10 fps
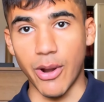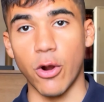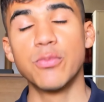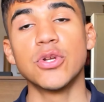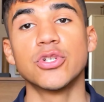I
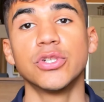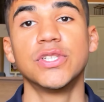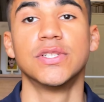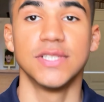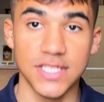hope you
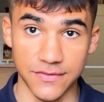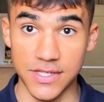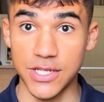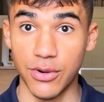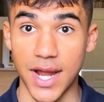enjoyed this
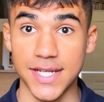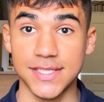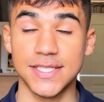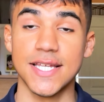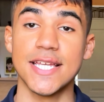video,
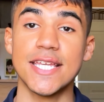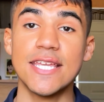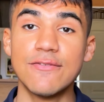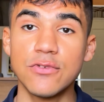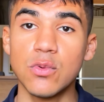guys.
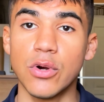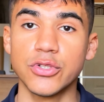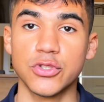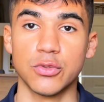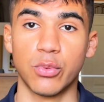If you
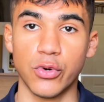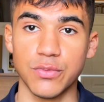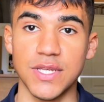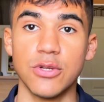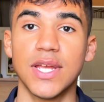want to
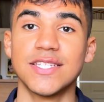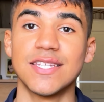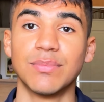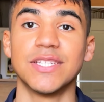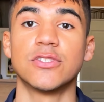support me, you can
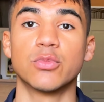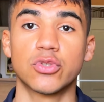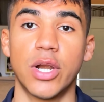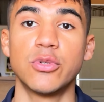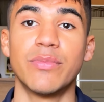simply
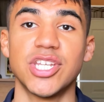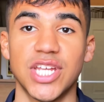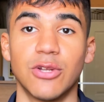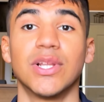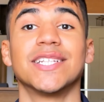subscribe to my
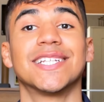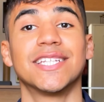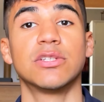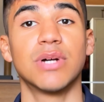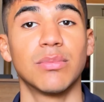channel and
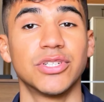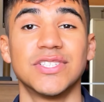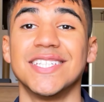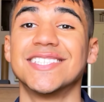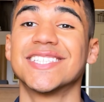click the bell
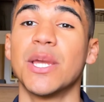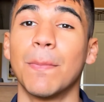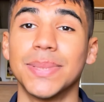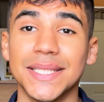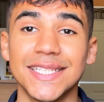button. It's
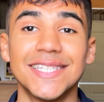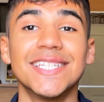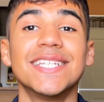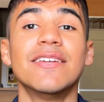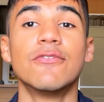
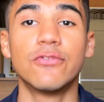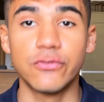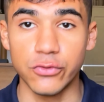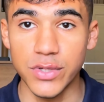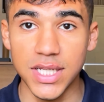completely
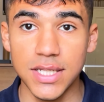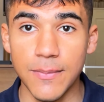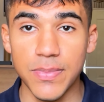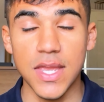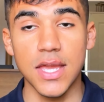free.
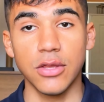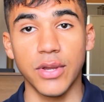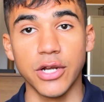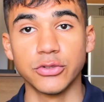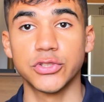
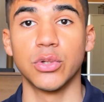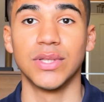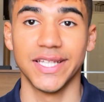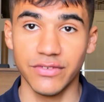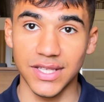You can also
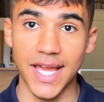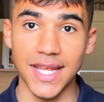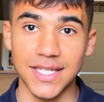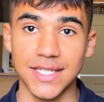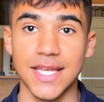leave a
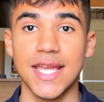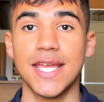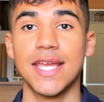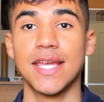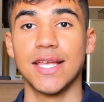like,
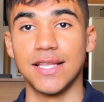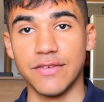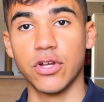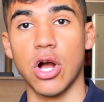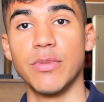
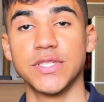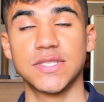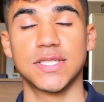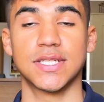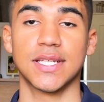leave a
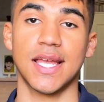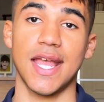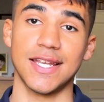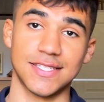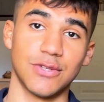comment,
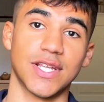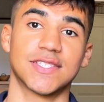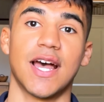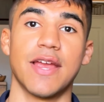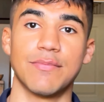and I'll see you
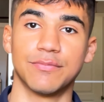next time.